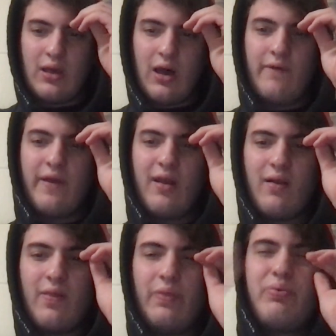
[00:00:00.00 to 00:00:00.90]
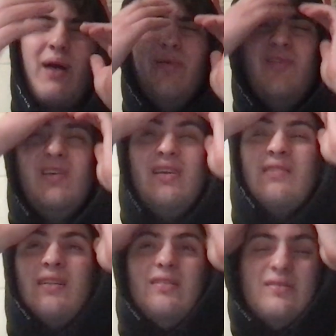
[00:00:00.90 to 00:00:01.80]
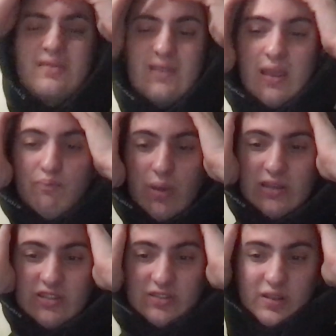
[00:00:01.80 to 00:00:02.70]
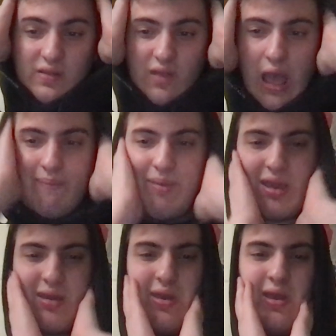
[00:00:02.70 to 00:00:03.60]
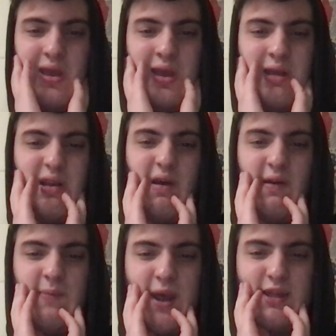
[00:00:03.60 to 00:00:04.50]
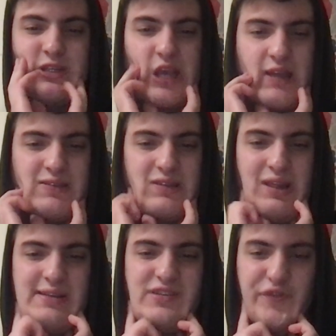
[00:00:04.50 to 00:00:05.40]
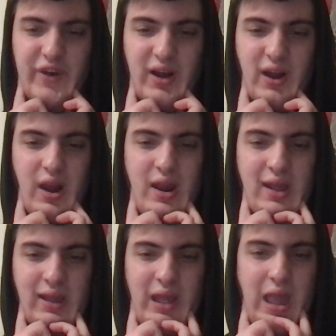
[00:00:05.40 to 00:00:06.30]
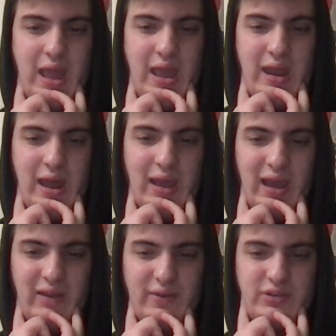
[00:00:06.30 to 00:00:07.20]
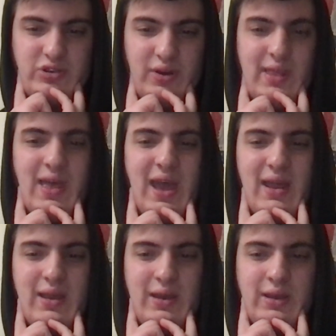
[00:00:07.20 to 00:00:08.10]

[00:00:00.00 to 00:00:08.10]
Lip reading: A very probably the deepest topic covered by the chats thus far, and I kind of enjoy that.